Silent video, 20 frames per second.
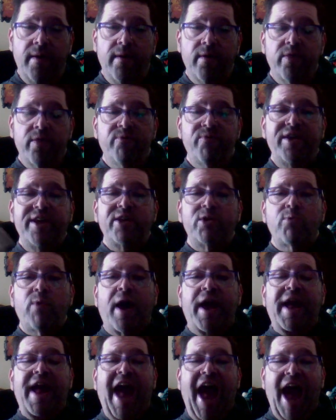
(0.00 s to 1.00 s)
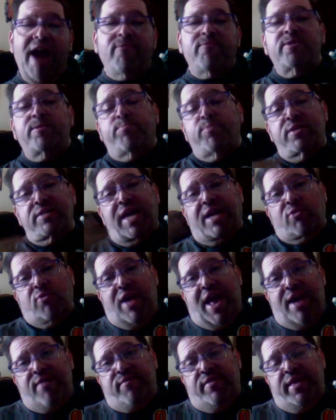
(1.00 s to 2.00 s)
The reason why I have it is because I don't
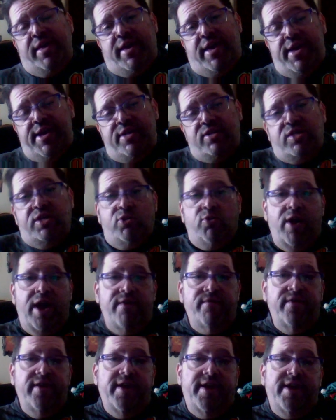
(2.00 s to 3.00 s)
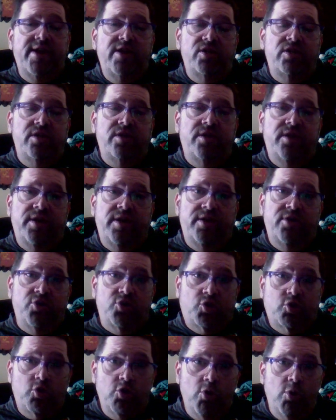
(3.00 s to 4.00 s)
have any kids. I don't have any kids in the
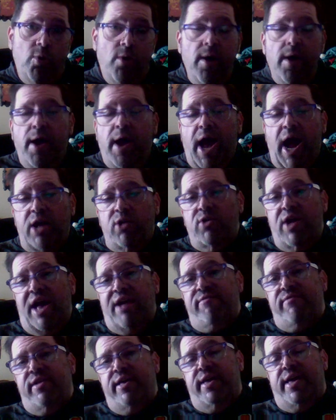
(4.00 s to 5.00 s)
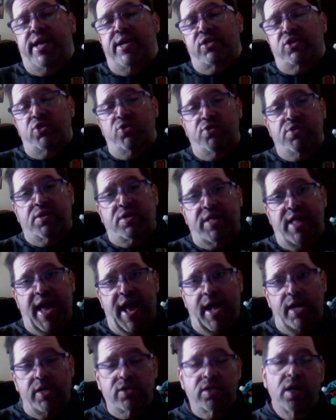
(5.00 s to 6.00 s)
school. I don't have any kids in her
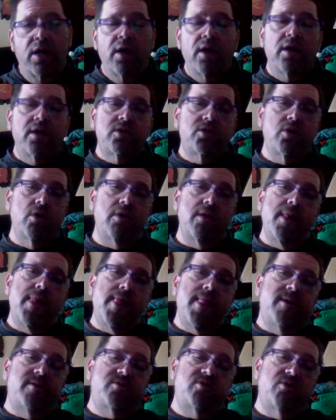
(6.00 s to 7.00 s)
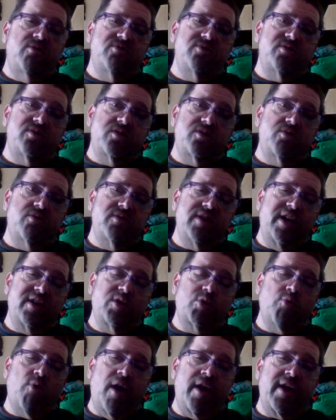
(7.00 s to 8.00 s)
class. So that's
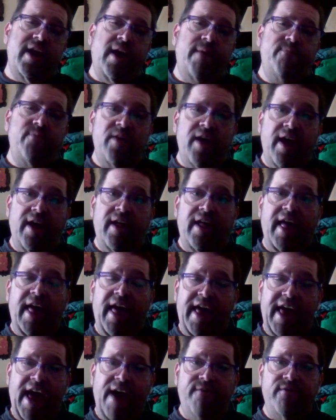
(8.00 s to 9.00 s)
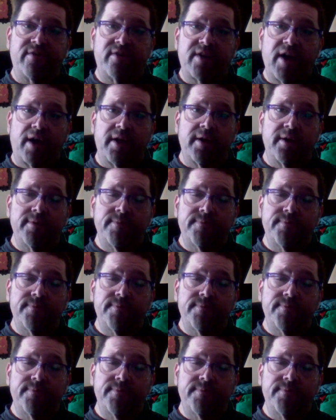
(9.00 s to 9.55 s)
why I haven't done it.